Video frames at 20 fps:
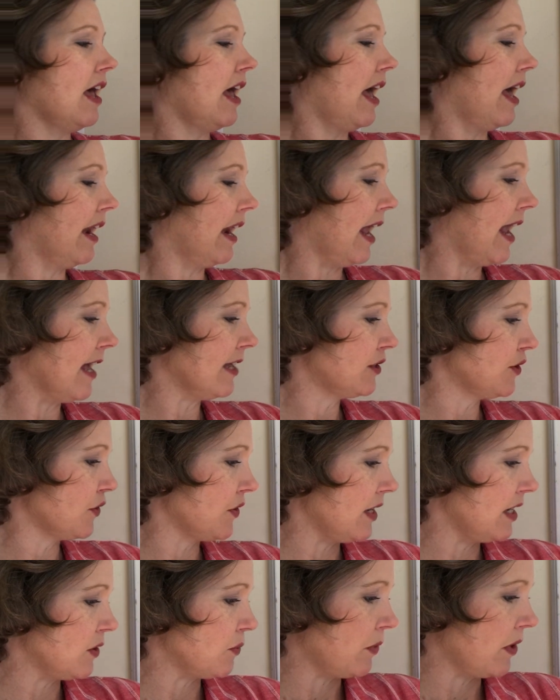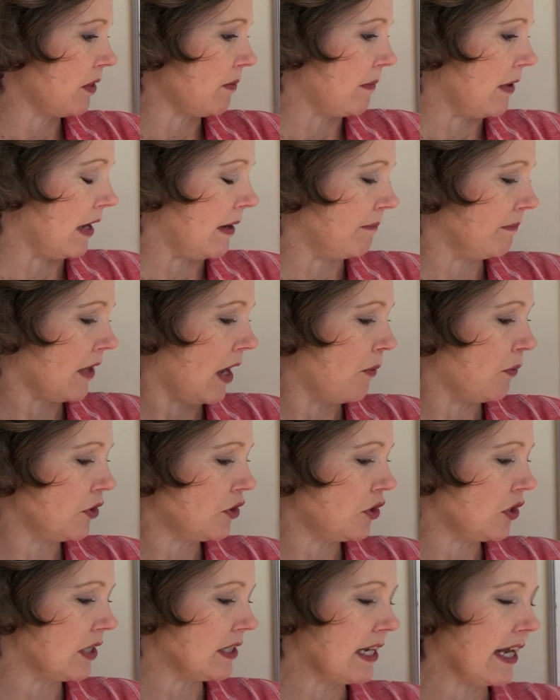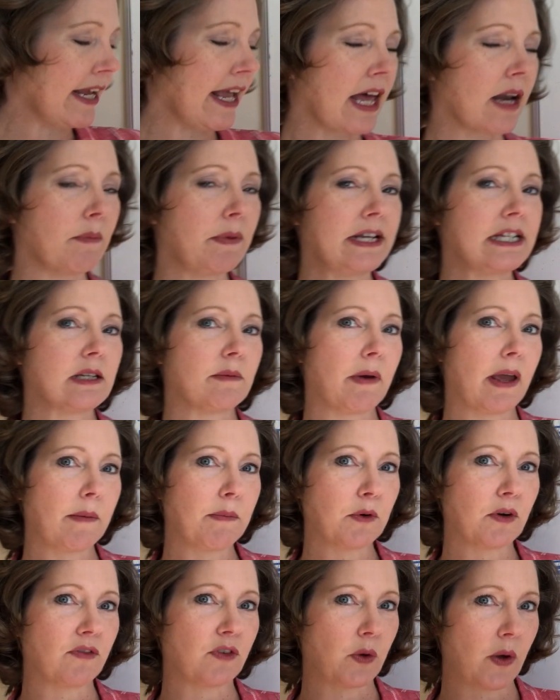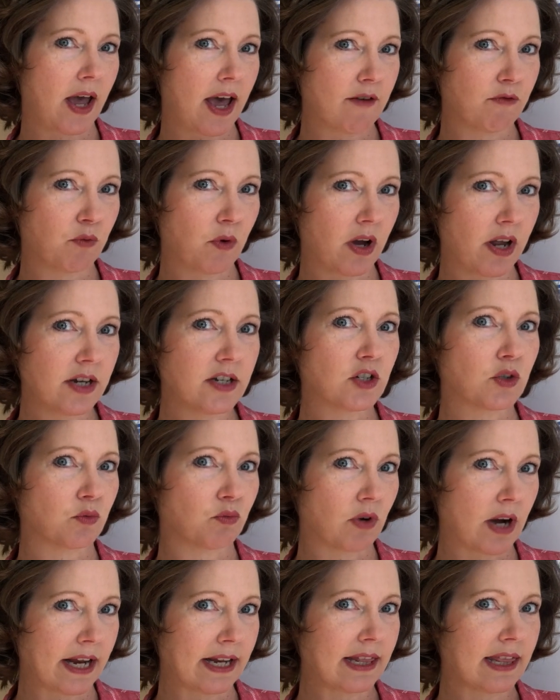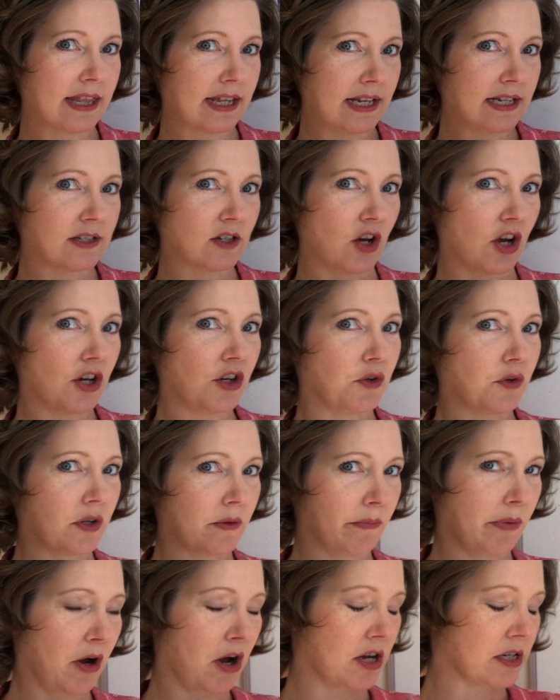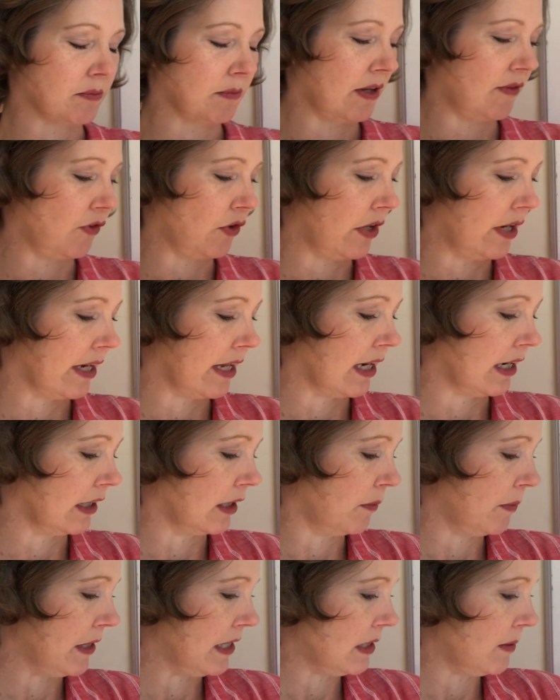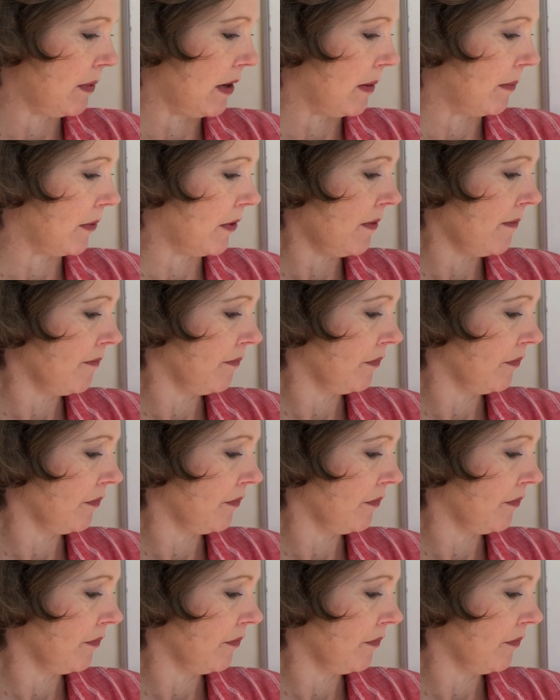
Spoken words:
And answer these with me. I want you to take out a piece of paper if you have one to write these on. You can pause me if you need to get a little piece of paper.